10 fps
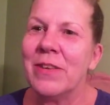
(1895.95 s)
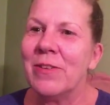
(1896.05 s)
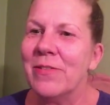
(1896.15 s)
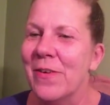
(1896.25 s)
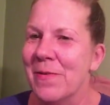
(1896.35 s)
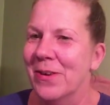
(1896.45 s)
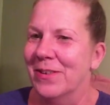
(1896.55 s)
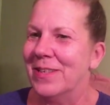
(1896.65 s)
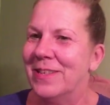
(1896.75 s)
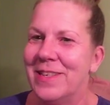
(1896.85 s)
I don't want people to
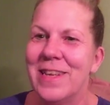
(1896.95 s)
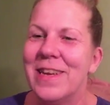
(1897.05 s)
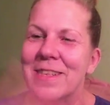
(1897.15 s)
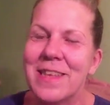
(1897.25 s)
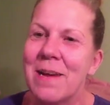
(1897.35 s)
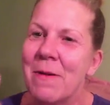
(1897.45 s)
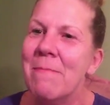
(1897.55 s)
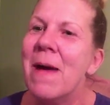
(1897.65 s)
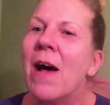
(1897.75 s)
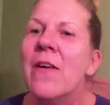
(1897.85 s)
see it inside of my
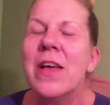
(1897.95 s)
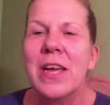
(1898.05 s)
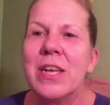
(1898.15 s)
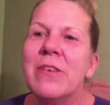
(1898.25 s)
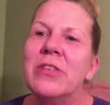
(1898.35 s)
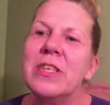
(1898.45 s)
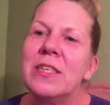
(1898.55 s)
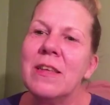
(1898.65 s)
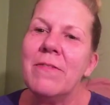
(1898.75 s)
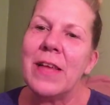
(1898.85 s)
mouth. You know, just
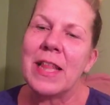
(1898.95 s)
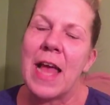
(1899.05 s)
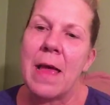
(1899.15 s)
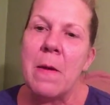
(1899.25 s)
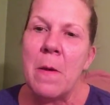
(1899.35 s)
stuff like that.